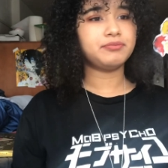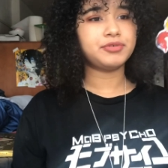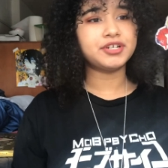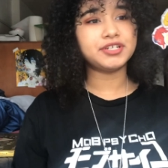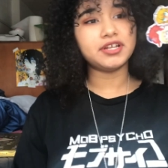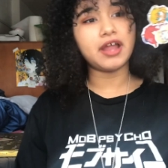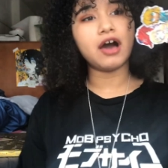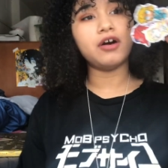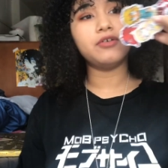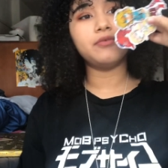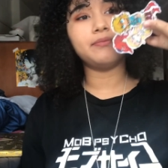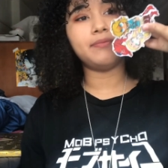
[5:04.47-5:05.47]
printed
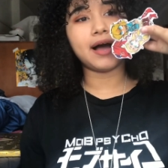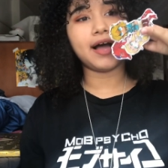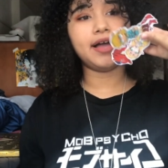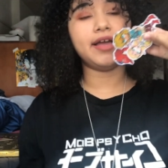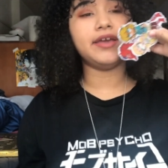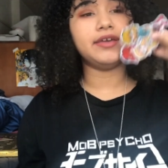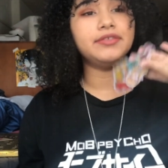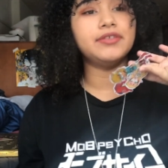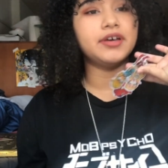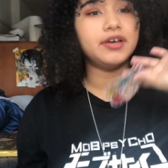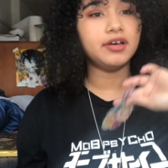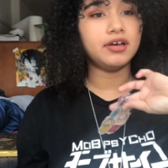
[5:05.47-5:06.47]
out by
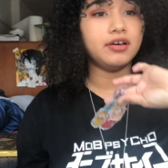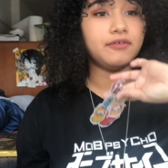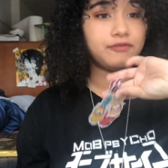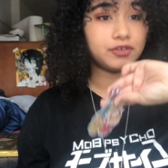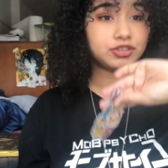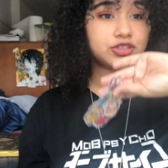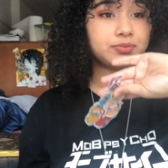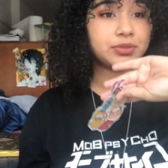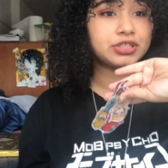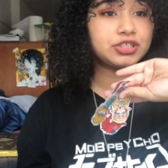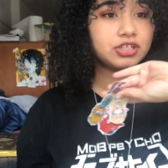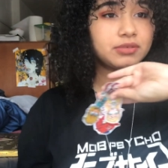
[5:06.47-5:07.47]
the first
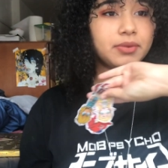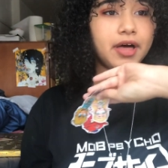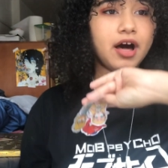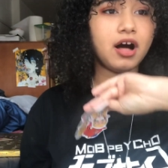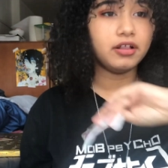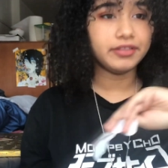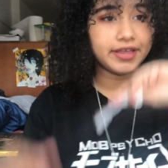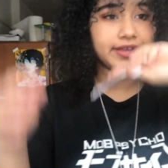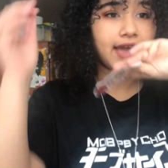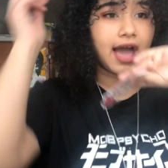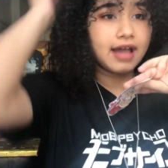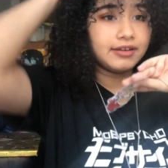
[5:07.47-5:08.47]
printer, but I'll
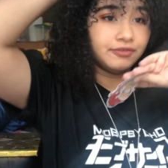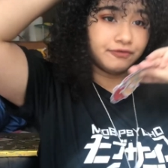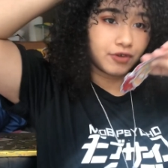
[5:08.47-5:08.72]
like add in